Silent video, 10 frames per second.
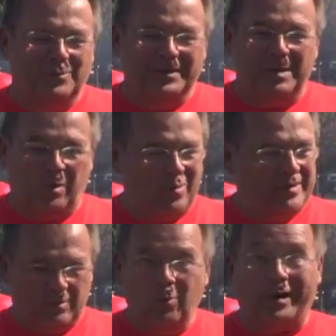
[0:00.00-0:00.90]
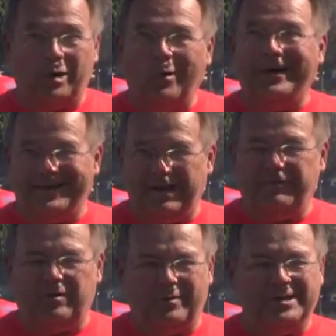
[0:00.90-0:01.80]
Well, number one, what a great day
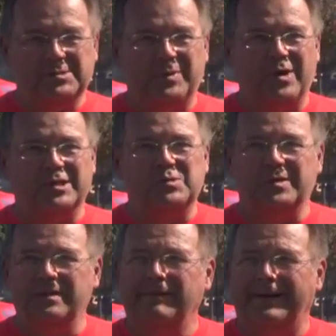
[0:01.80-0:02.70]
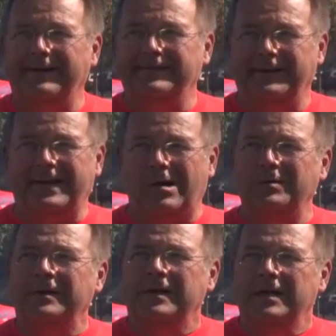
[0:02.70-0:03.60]
for a race, to be honest with you. And uh, the
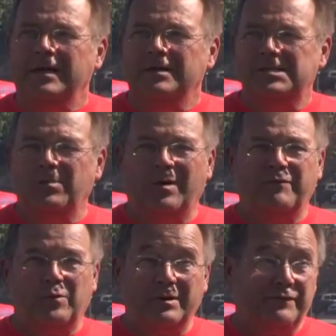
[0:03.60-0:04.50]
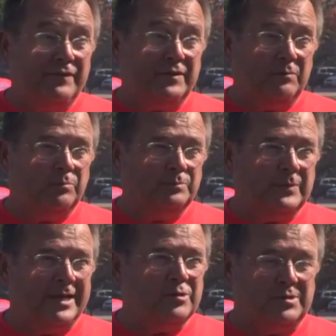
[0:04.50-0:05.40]
count, somewhere around 450
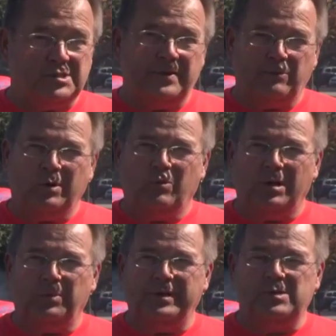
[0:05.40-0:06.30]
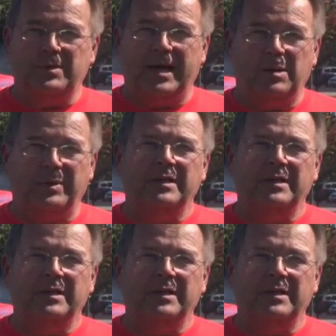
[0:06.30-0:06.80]
entrants, so that we're really pleased with that.